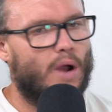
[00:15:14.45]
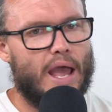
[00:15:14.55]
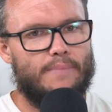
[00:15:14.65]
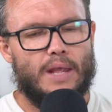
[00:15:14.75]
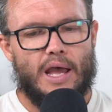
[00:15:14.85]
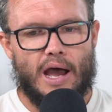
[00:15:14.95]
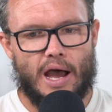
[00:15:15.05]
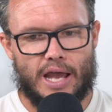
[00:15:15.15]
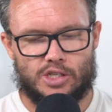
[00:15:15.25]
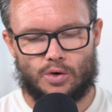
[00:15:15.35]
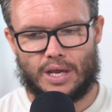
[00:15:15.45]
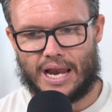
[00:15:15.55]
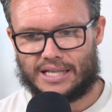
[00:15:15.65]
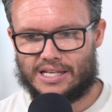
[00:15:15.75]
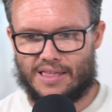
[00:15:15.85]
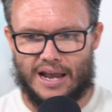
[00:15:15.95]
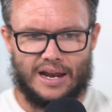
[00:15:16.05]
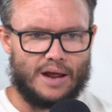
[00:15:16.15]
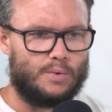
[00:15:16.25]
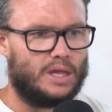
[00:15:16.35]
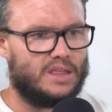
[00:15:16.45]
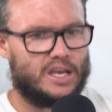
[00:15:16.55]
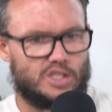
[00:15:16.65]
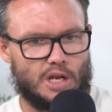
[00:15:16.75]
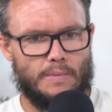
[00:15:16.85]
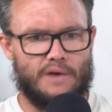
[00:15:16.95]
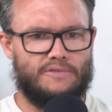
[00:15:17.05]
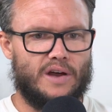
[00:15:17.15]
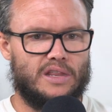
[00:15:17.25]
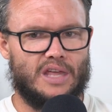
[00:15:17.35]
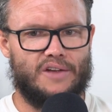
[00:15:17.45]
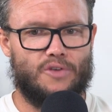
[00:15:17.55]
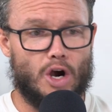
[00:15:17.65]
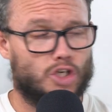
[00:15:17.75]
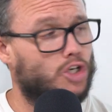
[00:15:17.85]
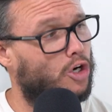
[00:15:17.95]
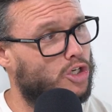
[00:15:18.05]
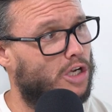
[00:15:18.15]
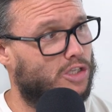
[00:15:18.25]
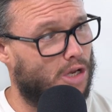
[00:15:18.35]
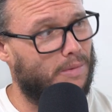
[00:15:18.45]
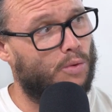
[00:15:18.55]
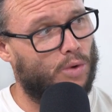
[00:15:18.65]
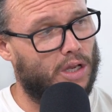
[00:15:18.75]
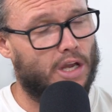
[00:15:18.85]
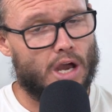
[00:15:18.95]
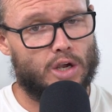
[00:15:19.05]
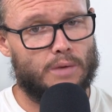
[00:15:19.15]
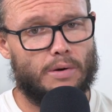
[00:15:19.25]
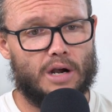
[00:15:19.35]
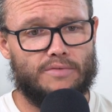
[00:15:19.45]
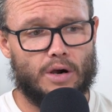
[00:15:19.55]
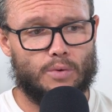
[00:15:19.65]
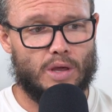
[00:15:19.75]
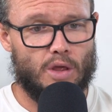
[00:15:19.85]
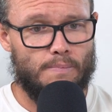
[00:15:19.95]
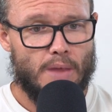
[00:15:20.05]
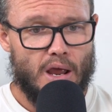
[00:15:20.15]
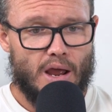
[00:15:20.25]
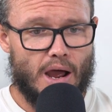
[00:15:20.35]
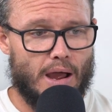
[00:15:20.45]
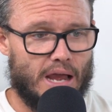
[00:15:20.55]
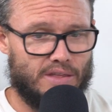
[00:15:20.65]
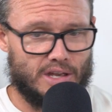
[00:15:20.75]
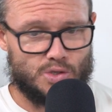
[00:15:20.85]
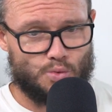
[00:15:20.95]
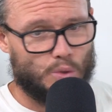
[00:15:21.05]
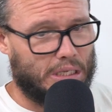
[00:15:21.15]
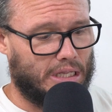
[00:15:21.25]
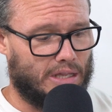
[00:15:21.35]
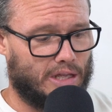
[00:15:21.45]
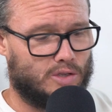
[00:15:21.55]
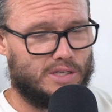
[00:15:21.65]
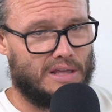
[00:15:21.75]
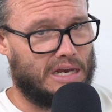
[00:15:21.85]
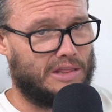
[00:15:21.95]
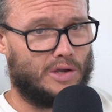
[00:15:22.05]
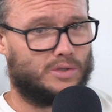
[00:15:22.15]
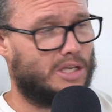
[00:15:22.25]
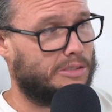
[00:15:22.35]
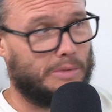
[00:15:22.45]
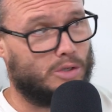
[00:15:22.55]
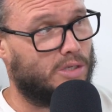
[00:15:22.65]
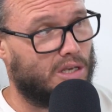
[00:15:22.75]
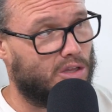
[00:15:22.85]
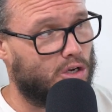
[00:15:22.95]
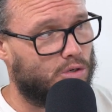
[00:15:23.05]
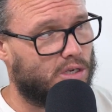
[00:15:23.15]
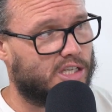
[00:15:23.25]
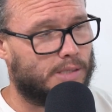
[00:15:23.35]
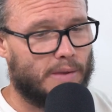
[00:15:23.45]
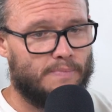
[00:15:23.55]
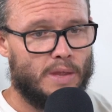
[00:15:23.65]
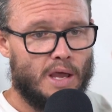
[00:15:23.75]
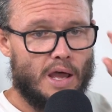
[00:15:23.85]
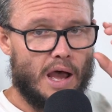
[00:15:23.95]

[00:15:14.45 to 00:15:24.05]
Right. And so connecting that in, I really think it's going to be a fun thing for our church. It's going to be really a good part of our rhythm. I think it's really like you see that in the Old Testament, you see it in the New Testament.